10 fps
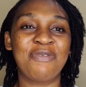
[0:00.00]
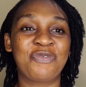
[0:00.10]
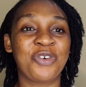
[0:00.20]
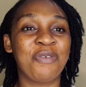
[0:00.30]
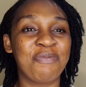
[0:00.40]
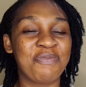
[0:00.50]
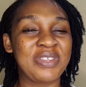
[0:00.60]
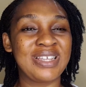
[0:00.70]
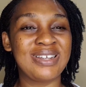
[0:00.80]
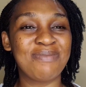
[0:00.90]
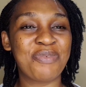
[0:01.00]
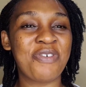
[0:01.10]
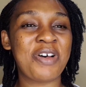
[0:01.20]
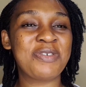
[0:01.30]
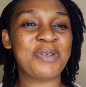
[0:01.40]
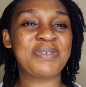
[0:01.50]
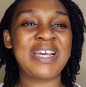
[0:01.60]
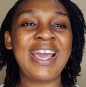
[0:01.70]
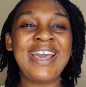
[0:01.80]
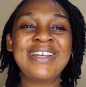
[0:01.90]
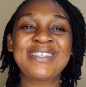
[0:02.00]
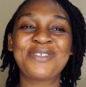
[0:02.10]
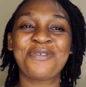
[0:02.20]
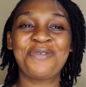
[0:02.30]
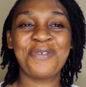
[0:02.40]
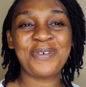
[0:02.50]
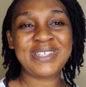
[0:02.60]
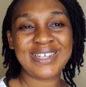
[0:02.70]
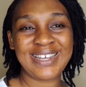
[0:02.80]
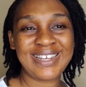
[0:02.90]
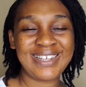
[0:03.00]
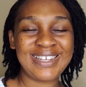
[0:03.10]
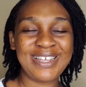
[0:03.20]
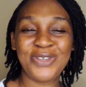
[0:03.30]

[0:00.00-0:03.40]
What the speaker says: from Proverbs chapter 8 to 14.